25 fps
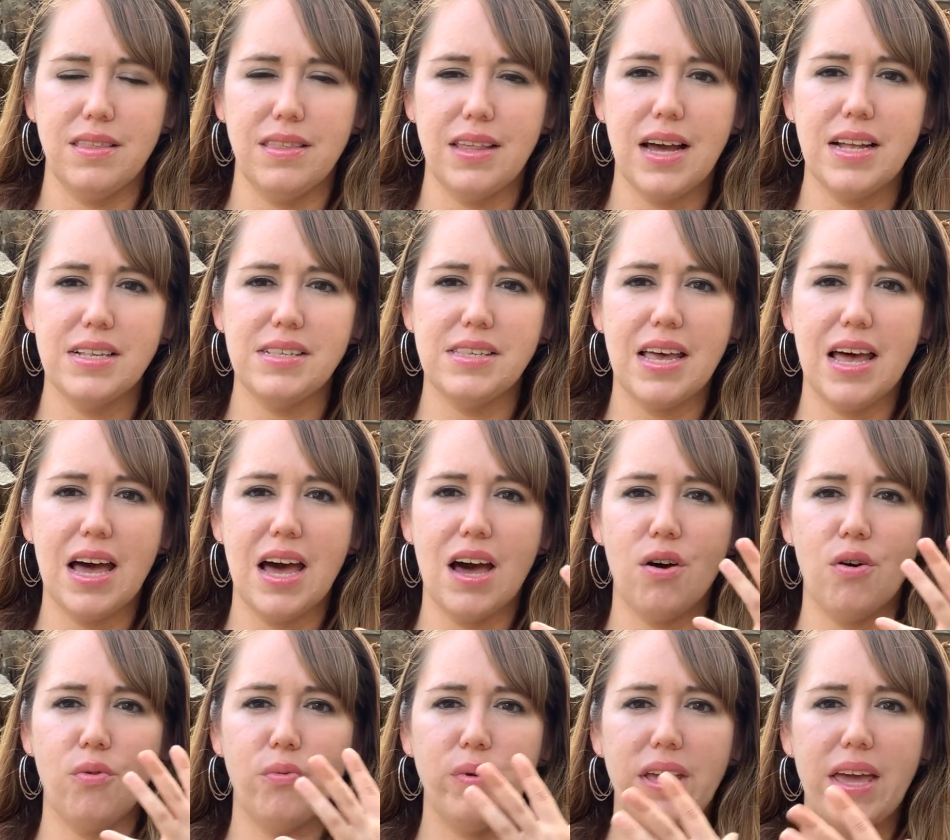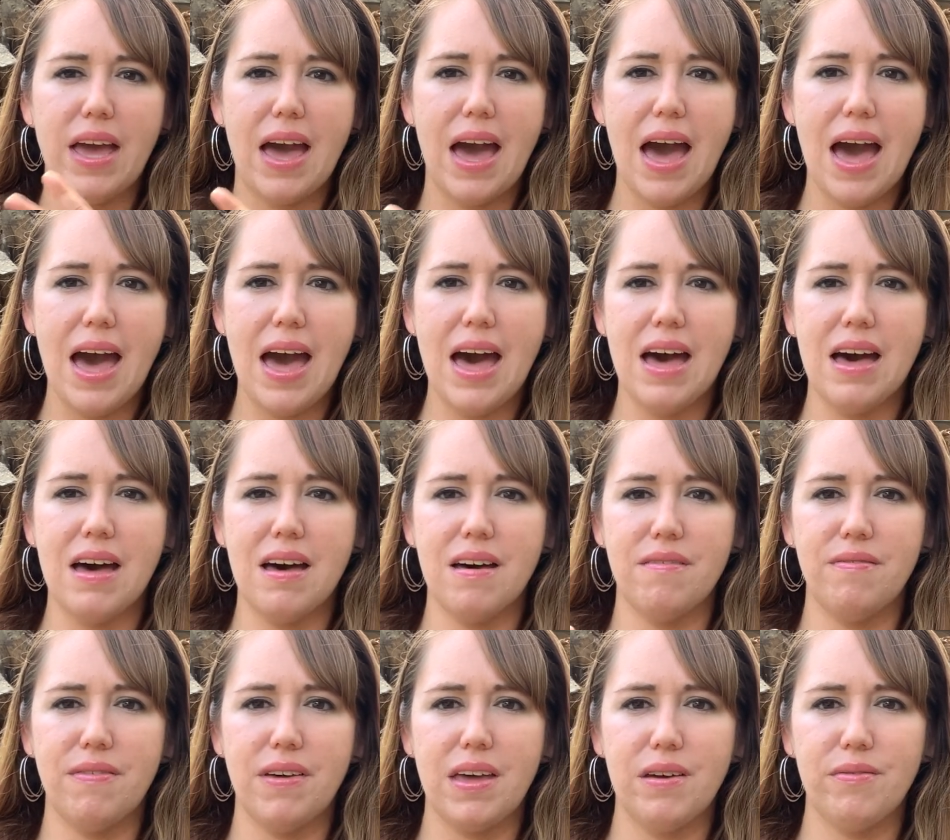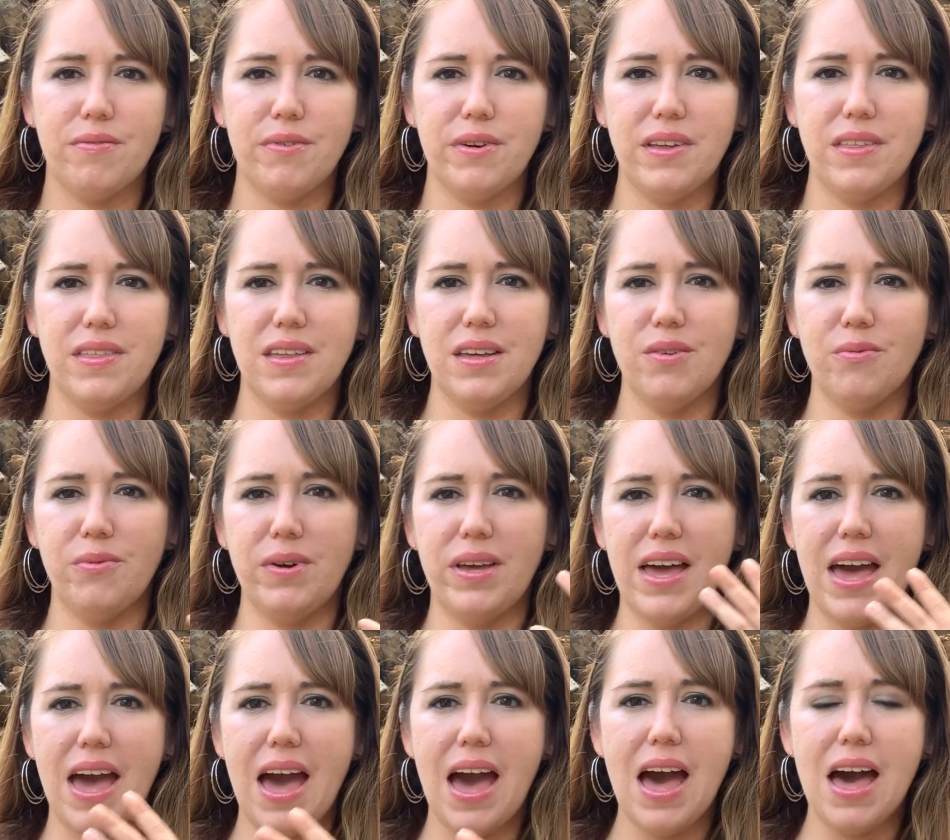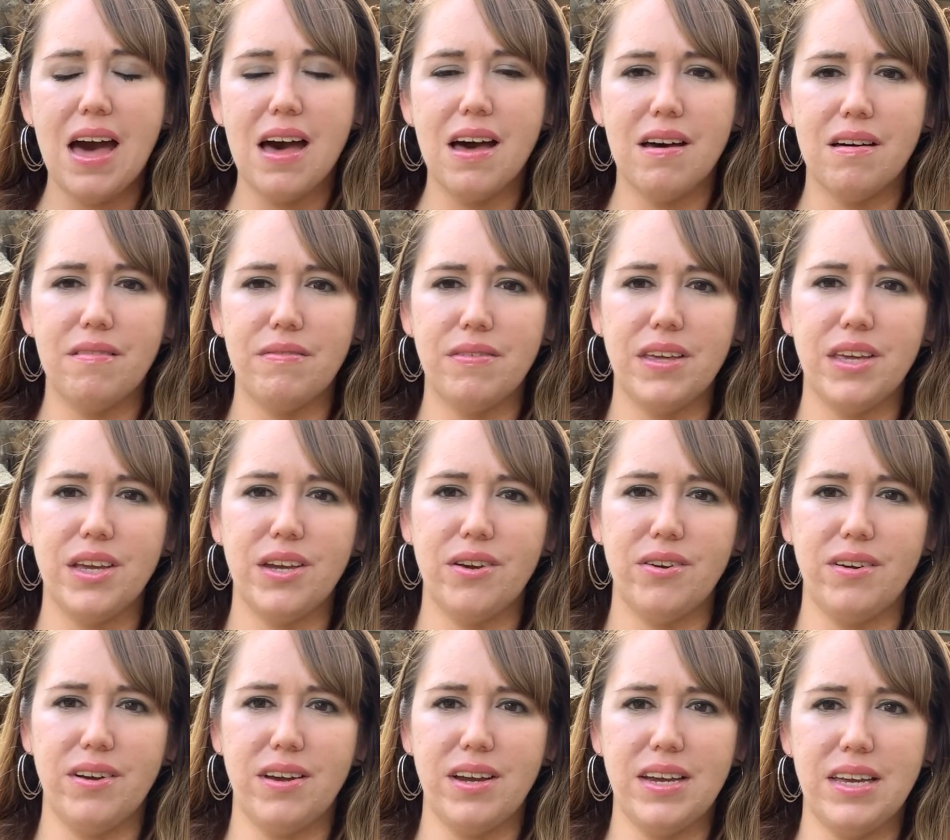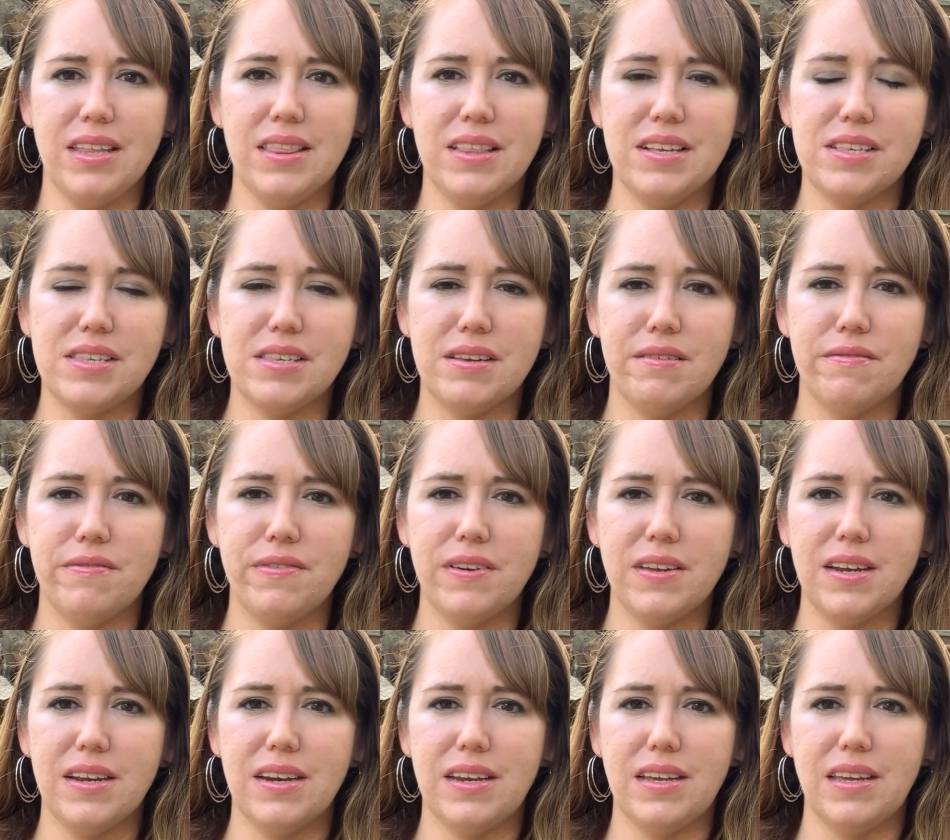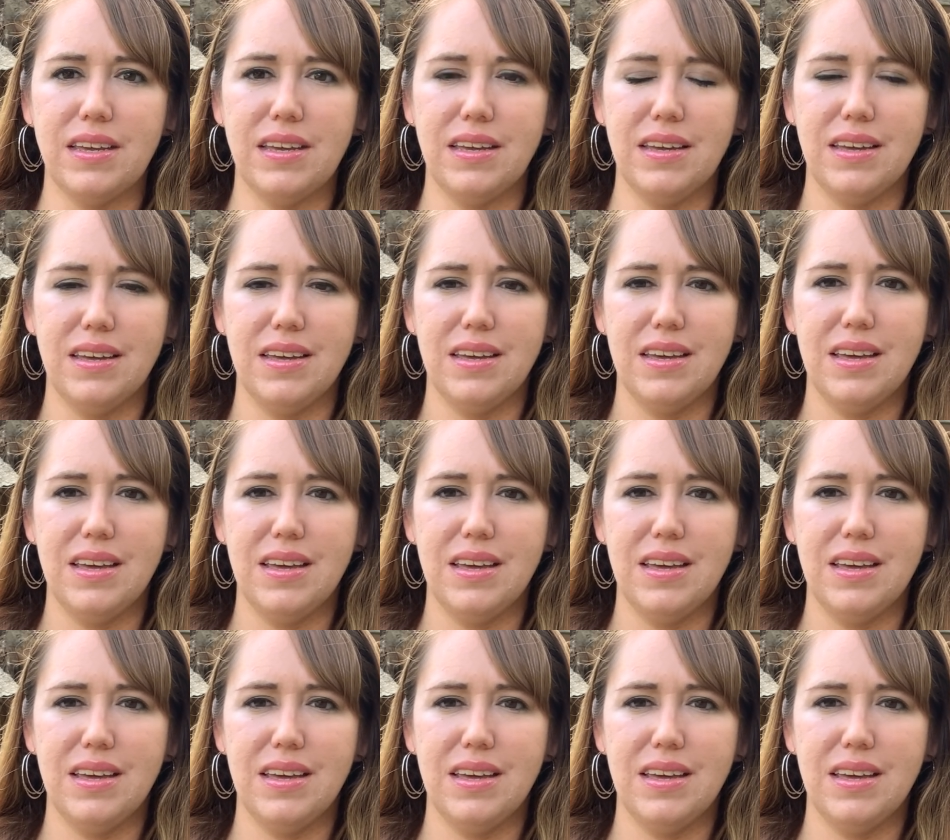That's how we have everything we have here in this infinity.